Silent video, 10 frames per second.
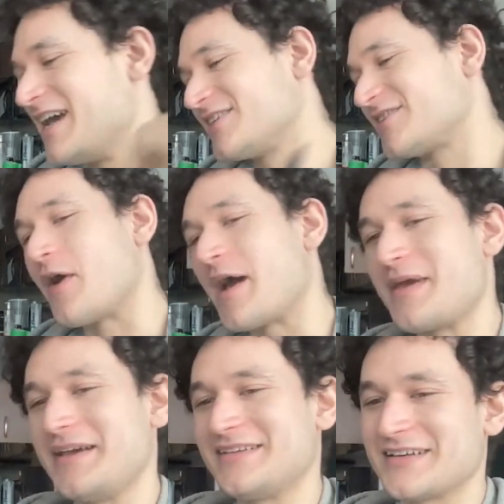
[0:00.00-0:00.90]
So I
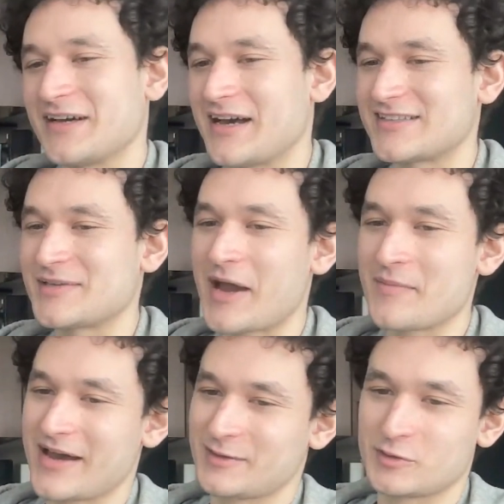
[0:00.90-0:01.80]
made, to my
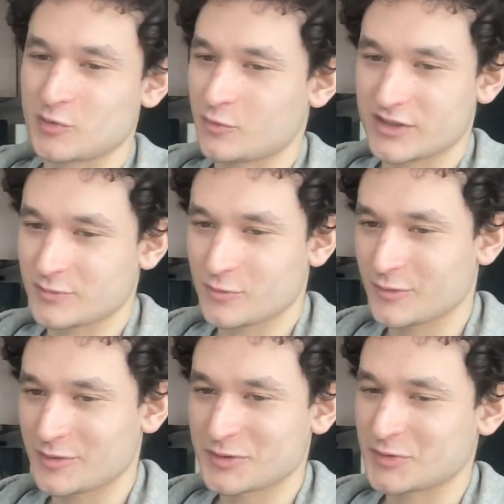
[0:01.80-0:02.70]
mind, which
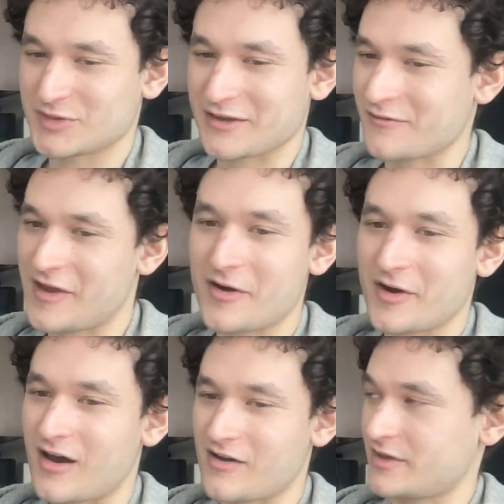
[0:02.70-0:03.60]
was like a
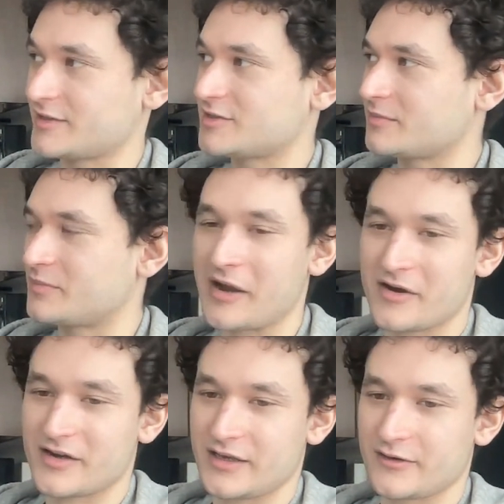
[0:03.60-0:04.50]
very obvious
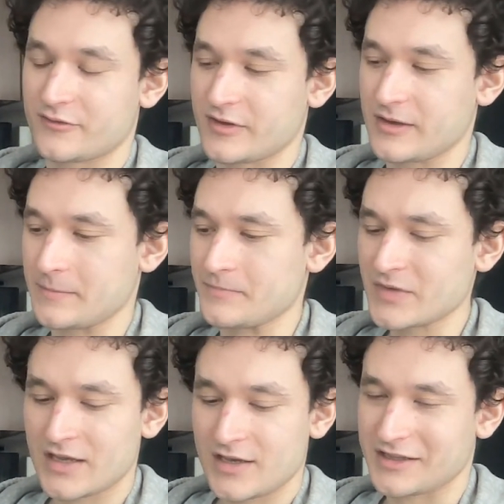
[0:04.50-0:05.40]
parody of
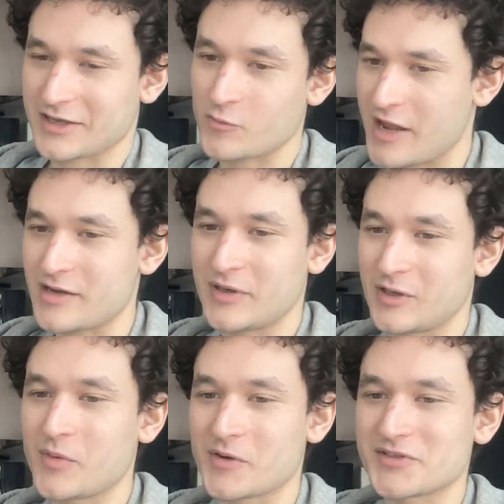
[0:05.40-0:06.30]
like a red
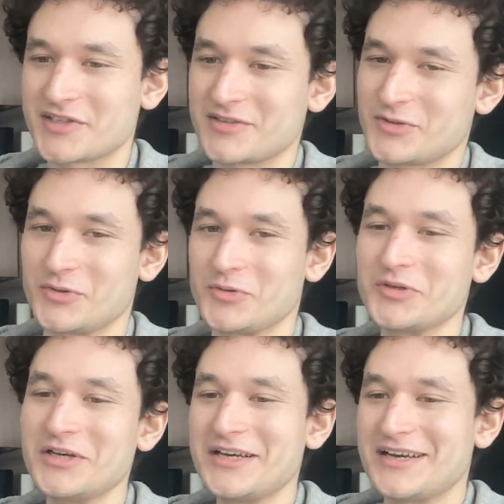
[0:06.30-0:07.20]
pill person who
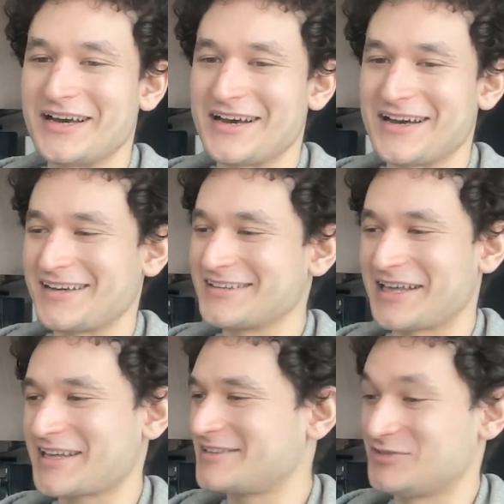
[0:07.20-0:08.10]

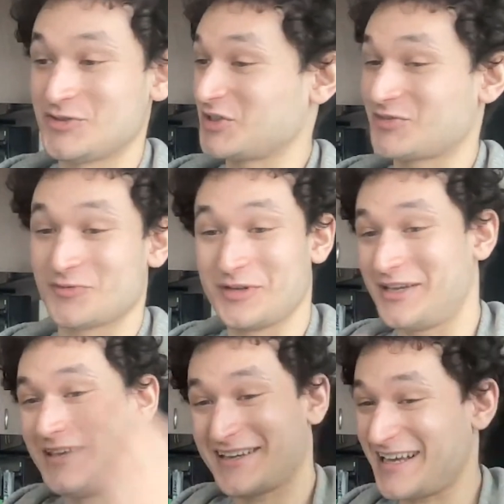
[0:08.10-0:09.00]
like just
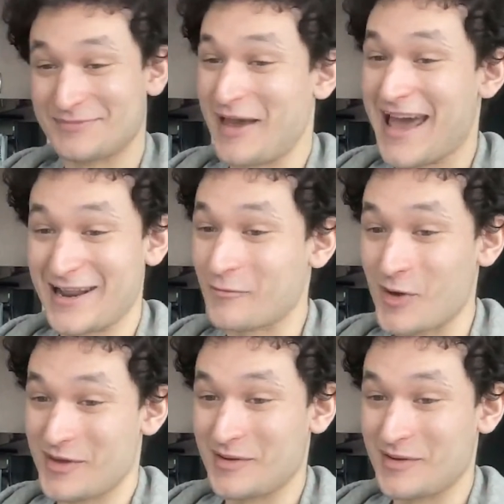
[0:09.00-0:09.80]
gets mad at women,